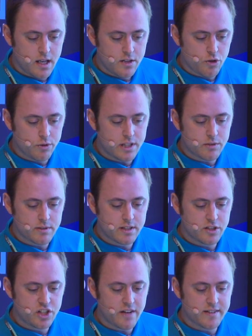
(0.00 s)
So this was
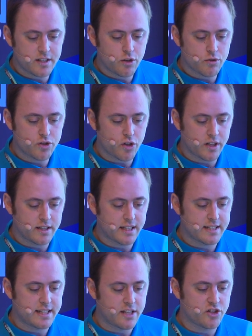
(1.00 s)
the Java Secure Socket
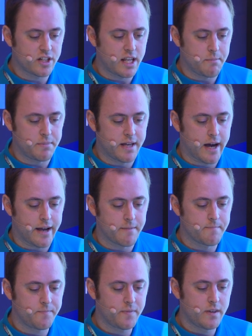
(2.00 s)
Extension API.
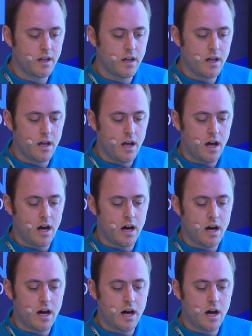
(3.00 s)

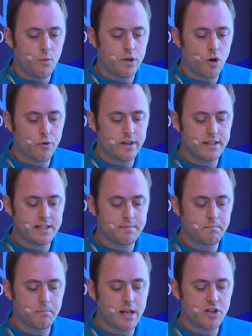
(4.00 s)
We already
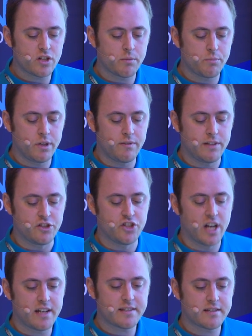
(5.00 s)
mentioned briefly
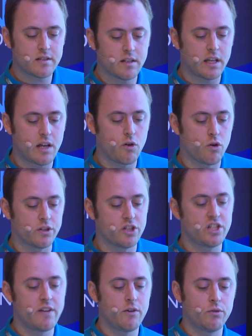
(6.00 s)
JAAS, or the
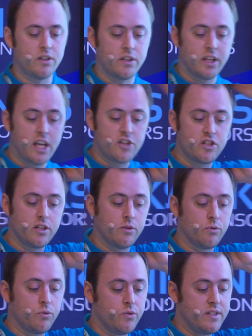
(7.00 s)
Java Authentication and
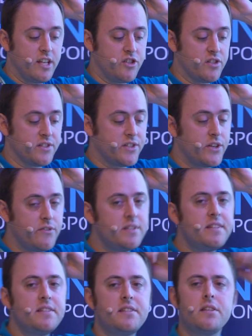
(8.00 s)
Authorization
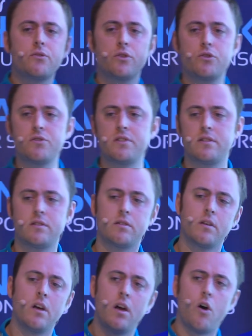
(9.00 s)
Service. It's
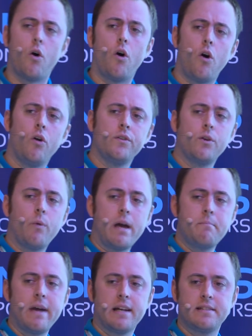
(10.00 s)
introduced all the way
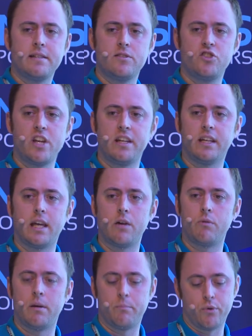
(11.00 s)
back since JDK
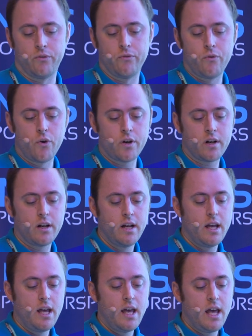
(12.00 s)
1.4.
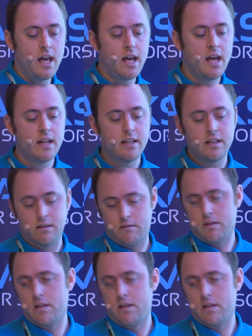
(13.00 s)
And it,